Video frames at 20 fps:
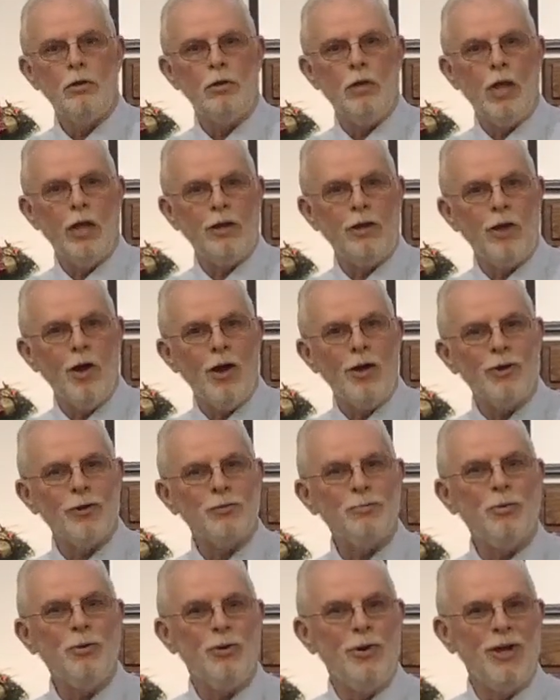that God
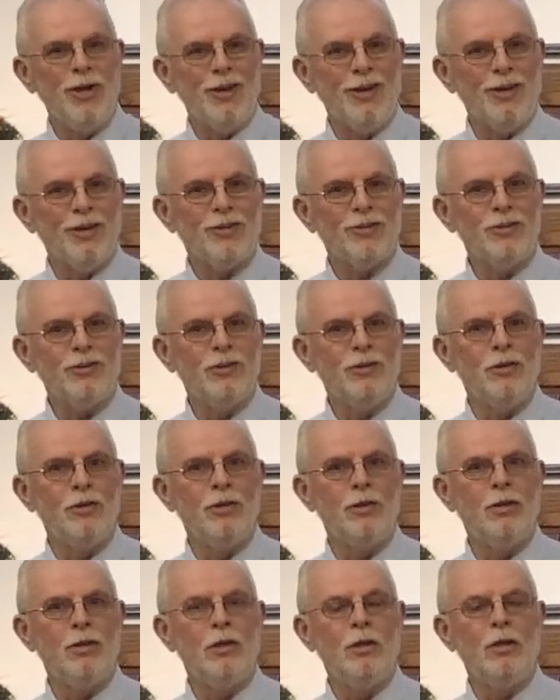has put in us
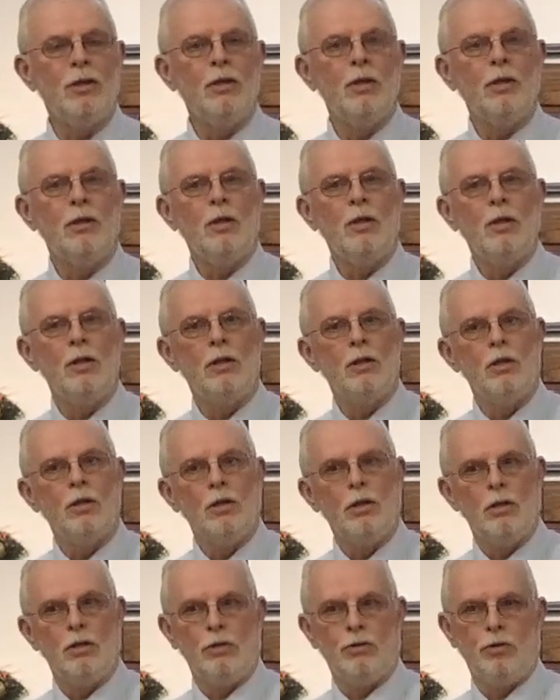
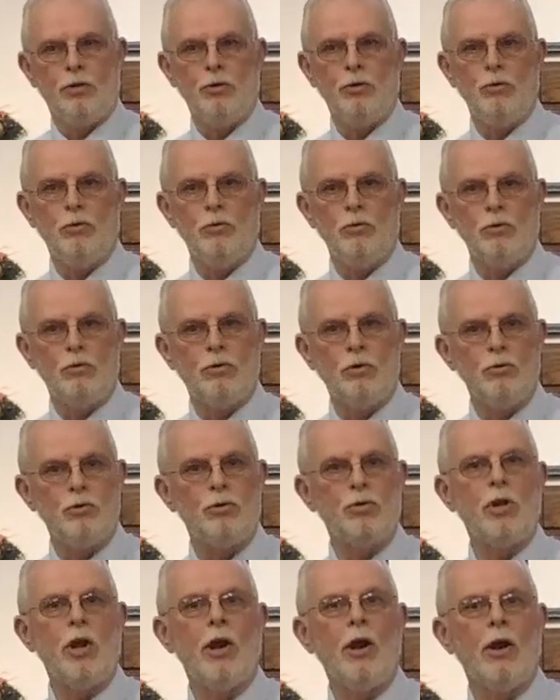to, to
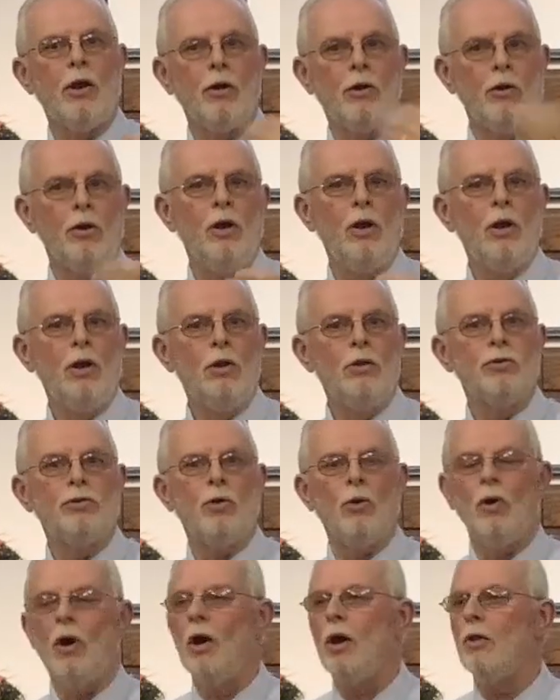share
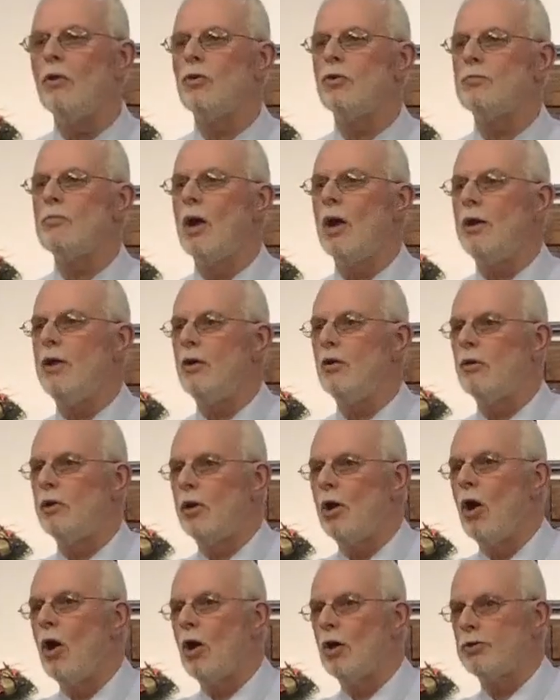so others might hear the
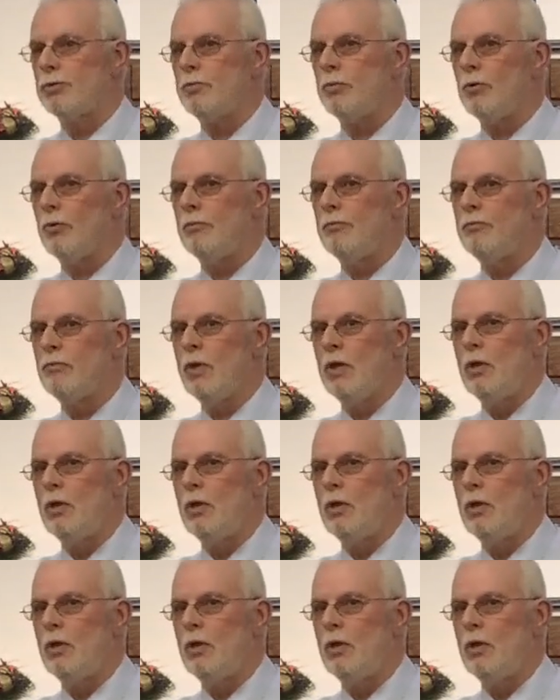gospel.